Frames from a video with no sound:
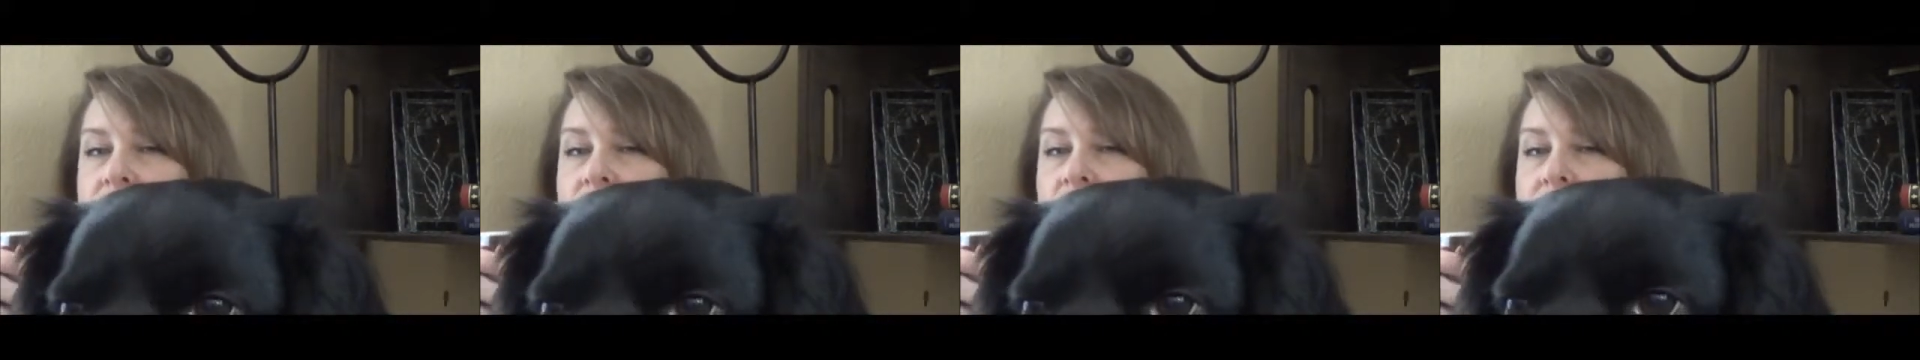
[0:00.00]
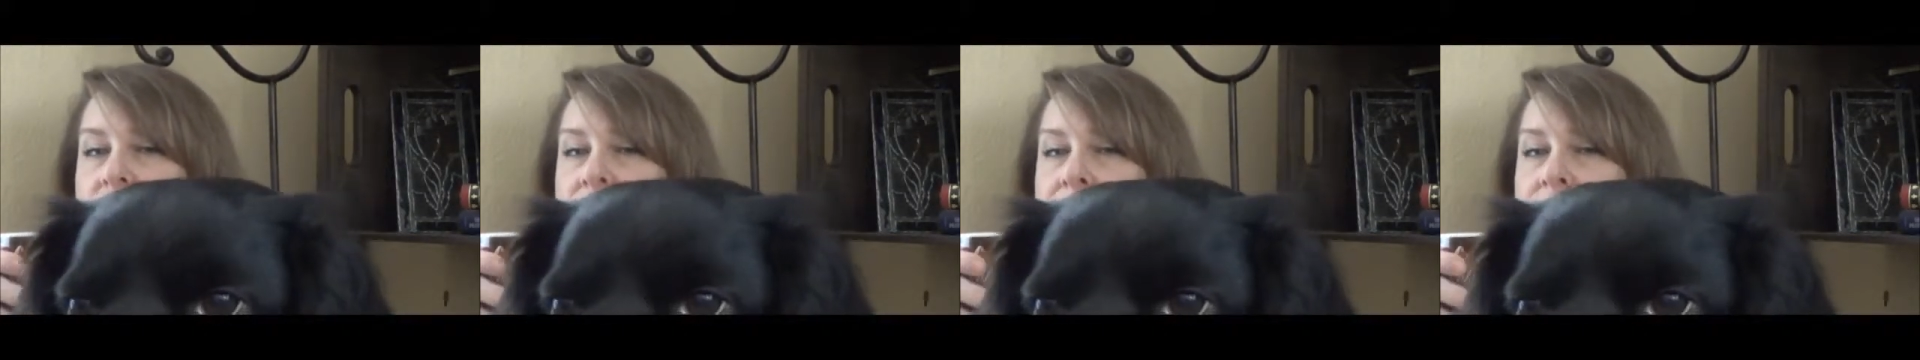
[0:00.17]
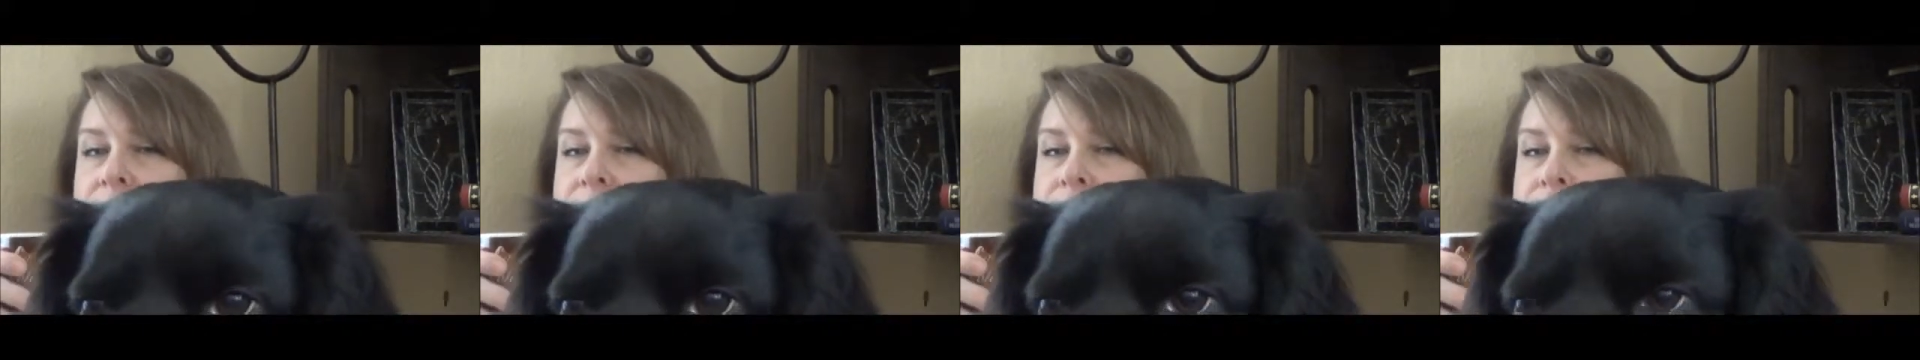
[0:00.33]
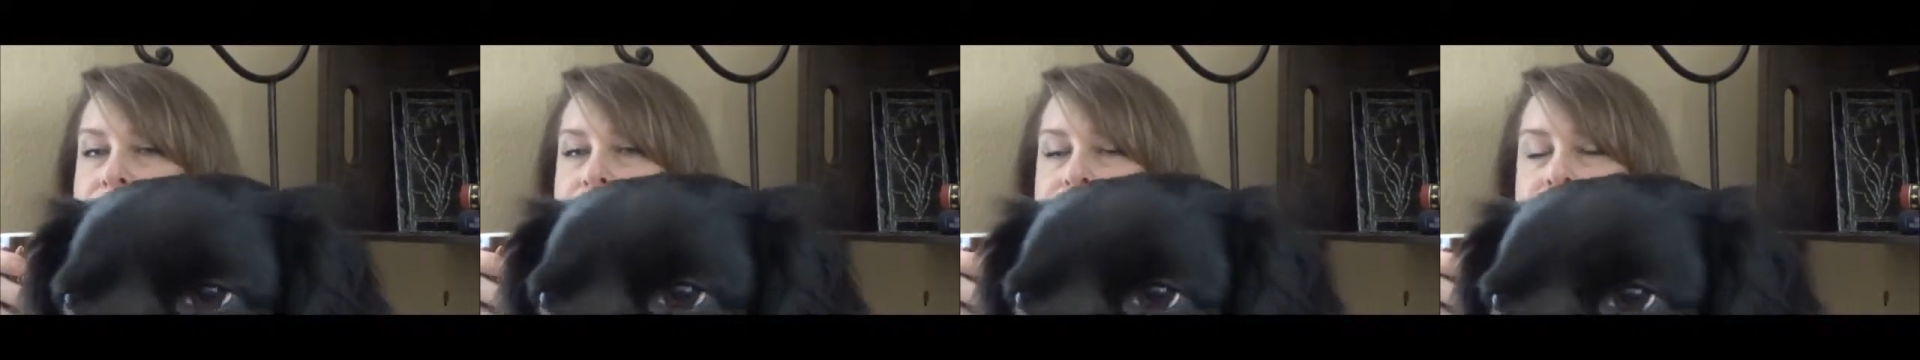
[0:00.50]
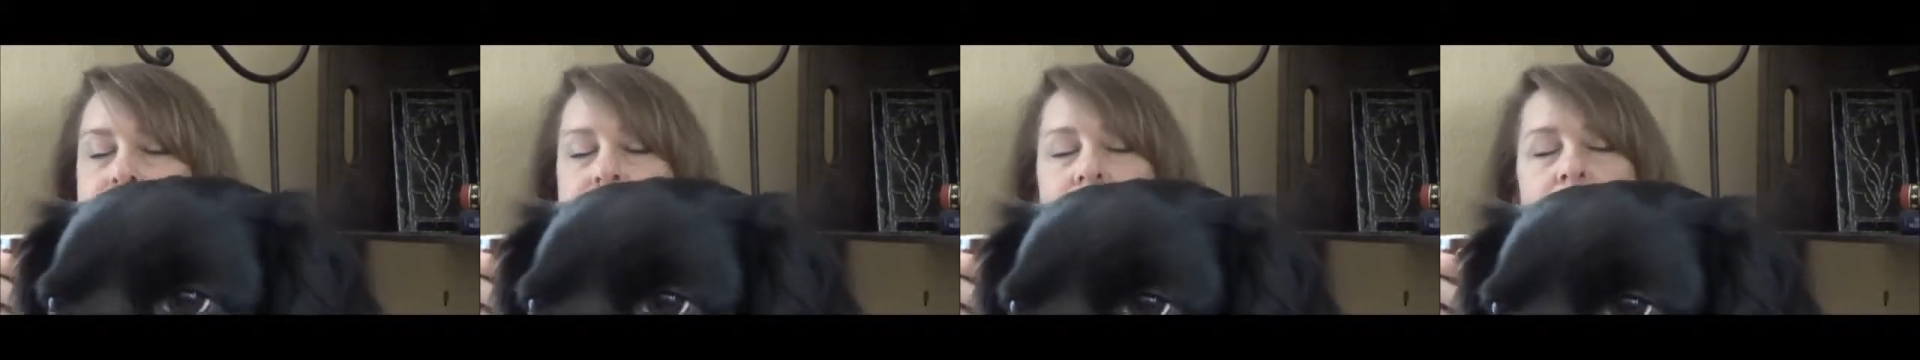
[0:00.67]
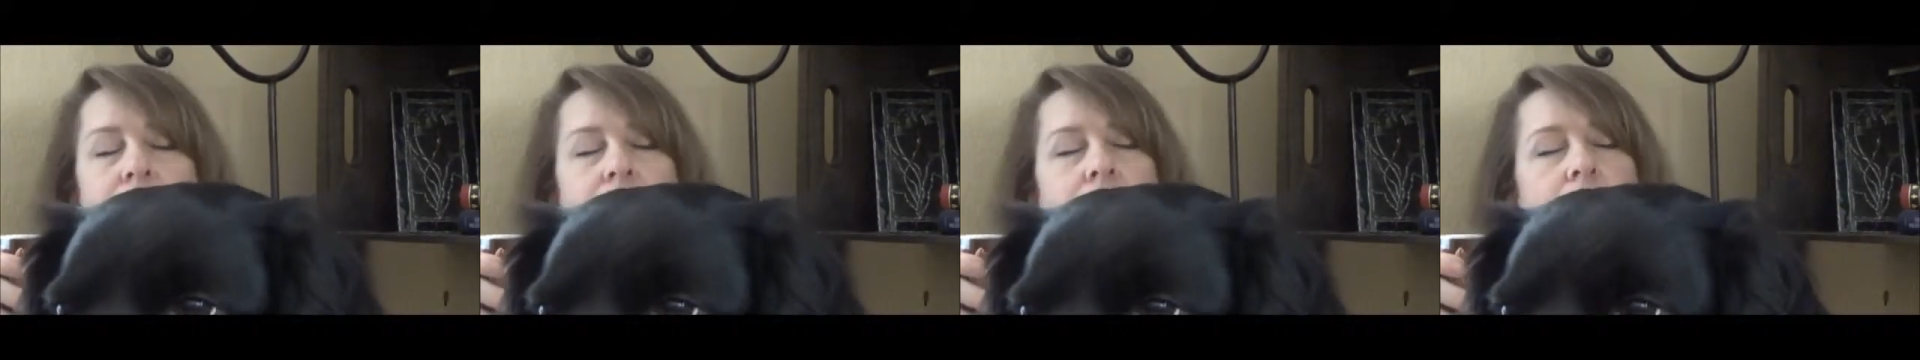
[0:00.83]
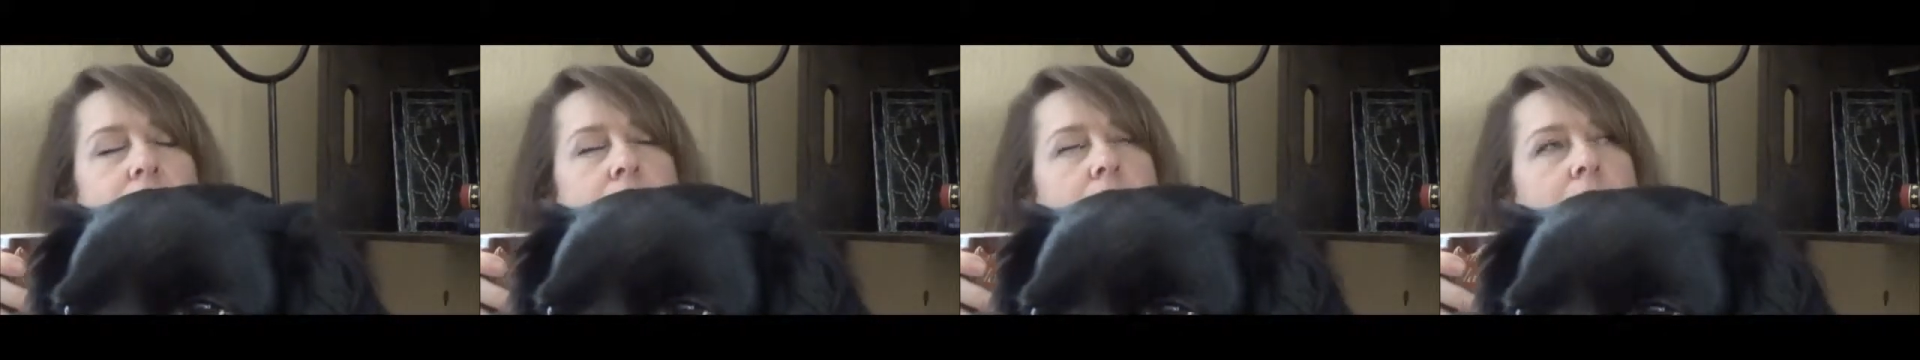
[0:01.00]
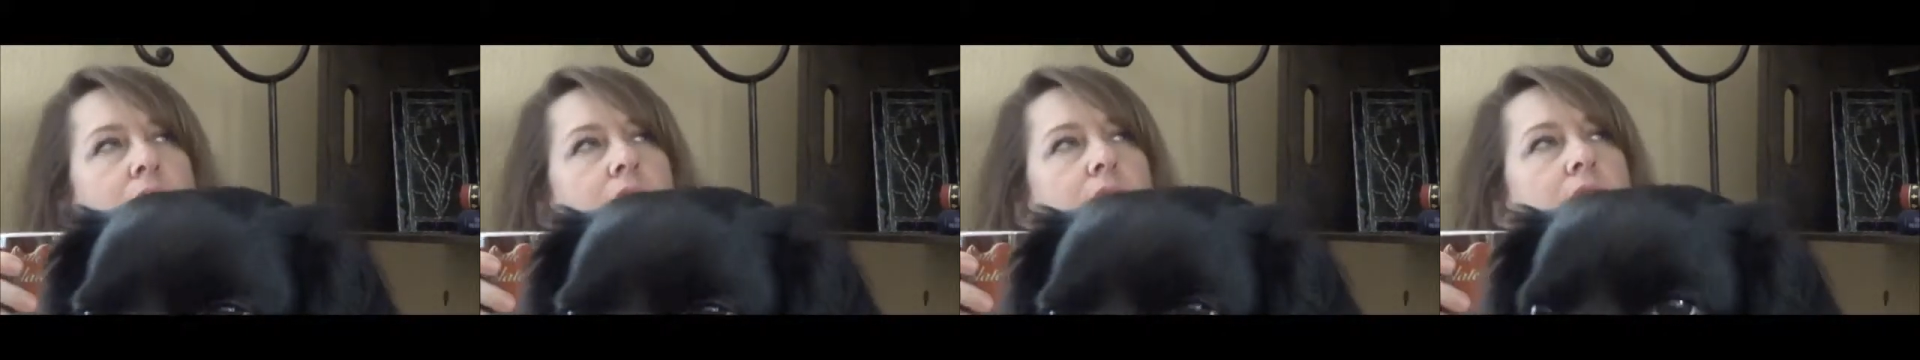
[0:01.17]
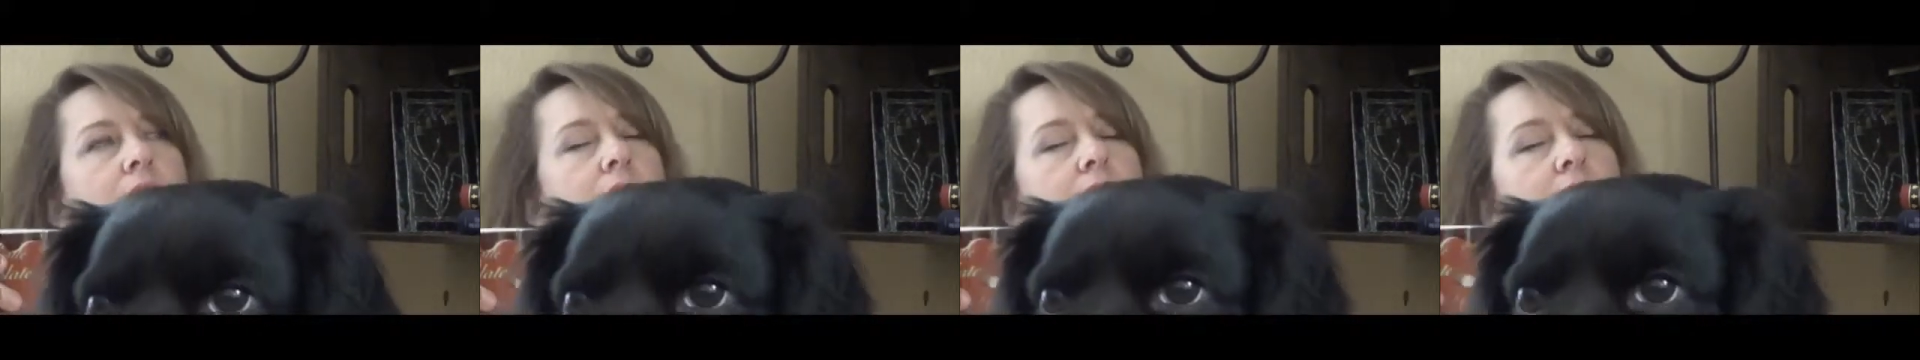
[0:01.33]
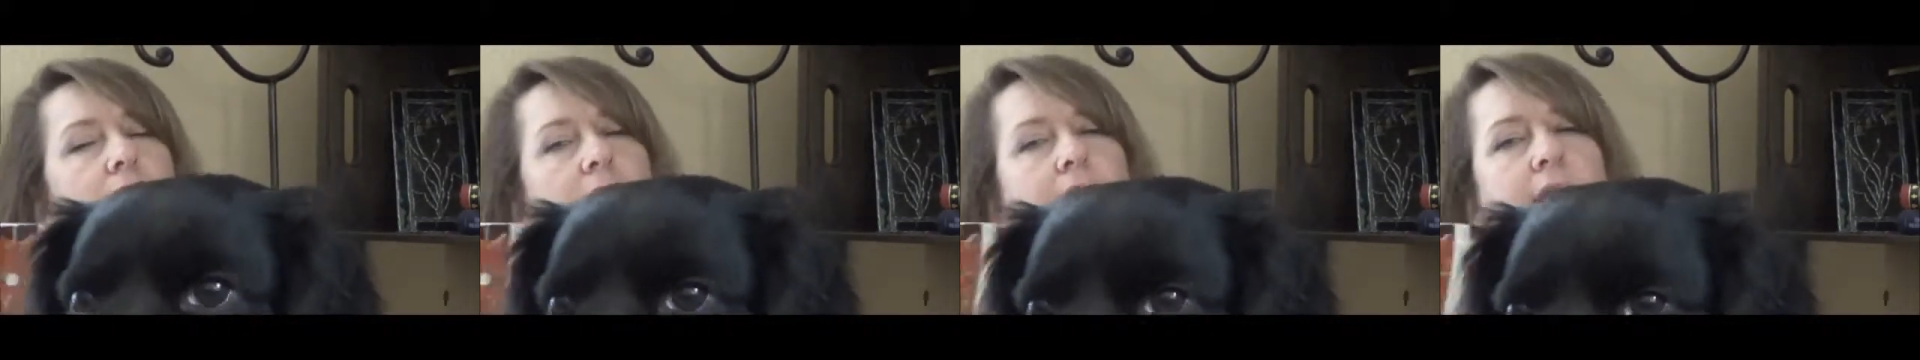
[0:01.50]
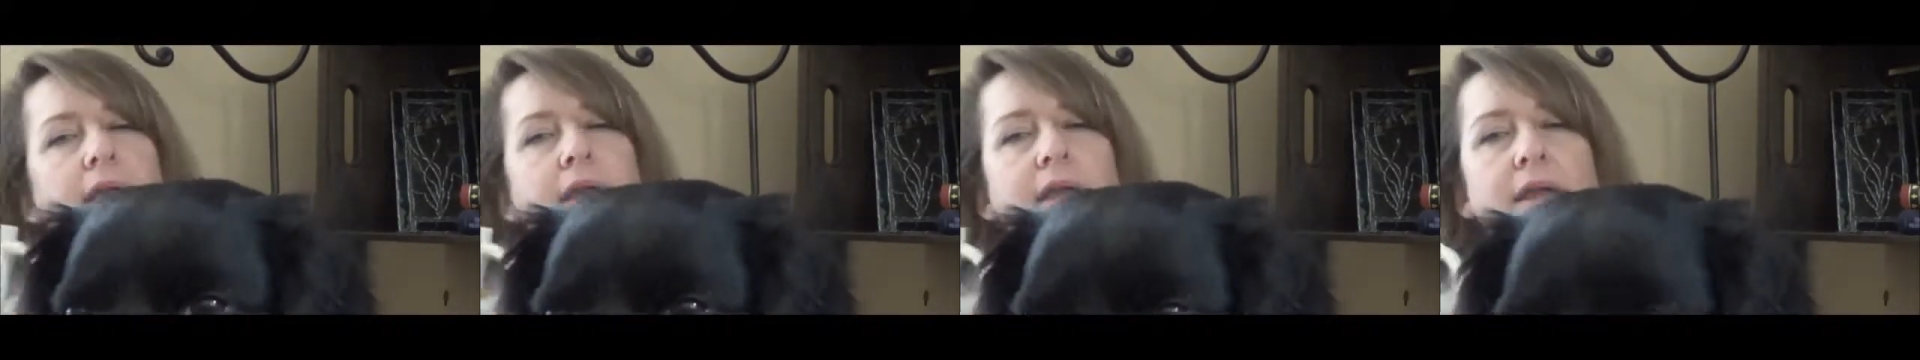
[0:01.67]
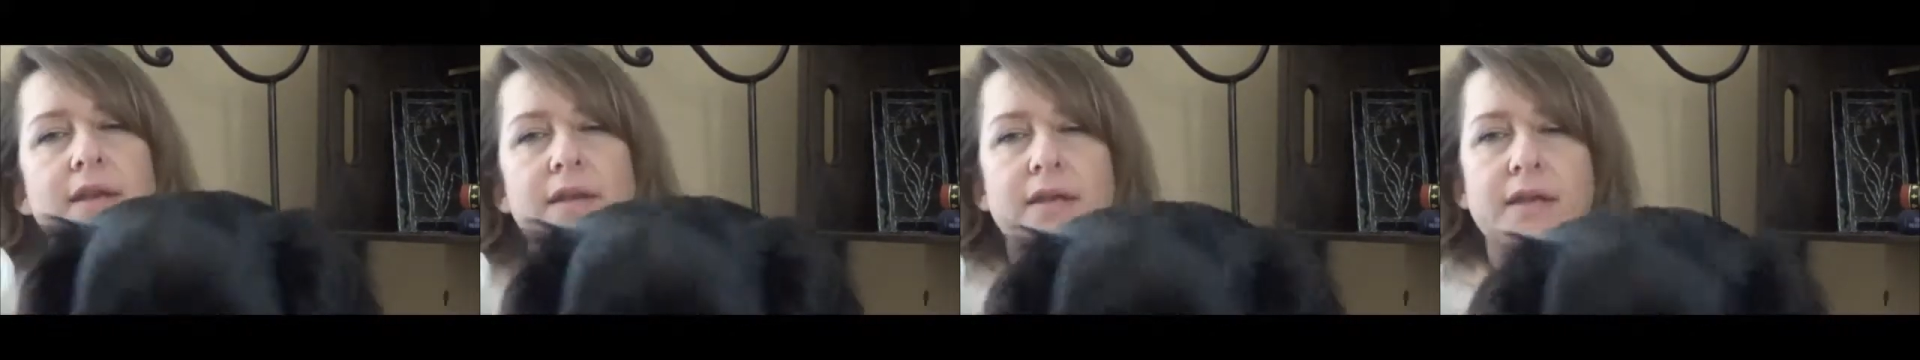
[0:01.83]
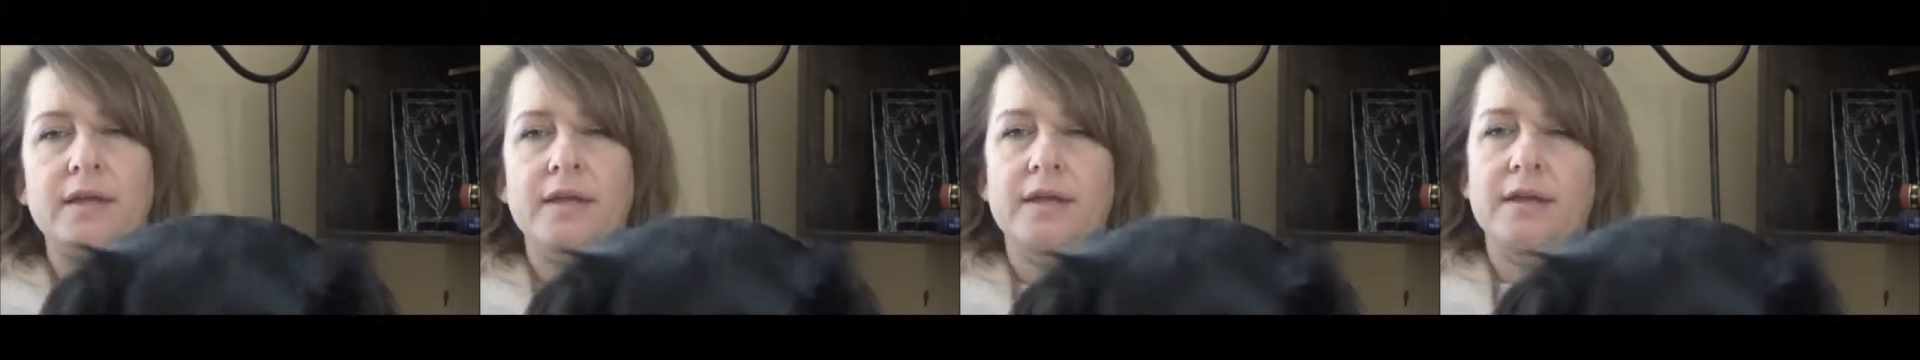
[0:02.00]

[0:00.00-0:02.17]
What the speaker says: morning, and